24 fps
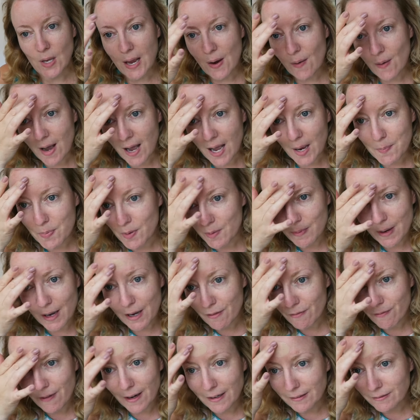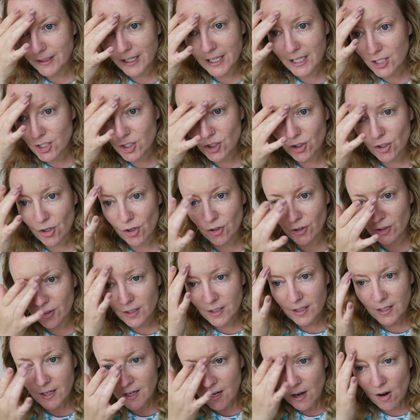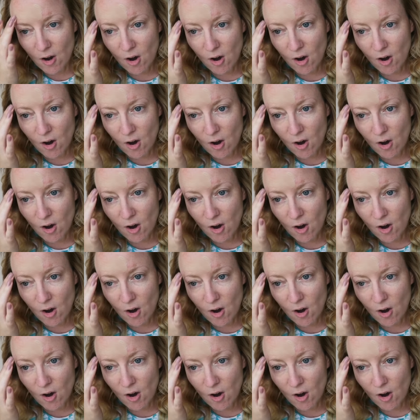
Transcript: how I put my foundation on.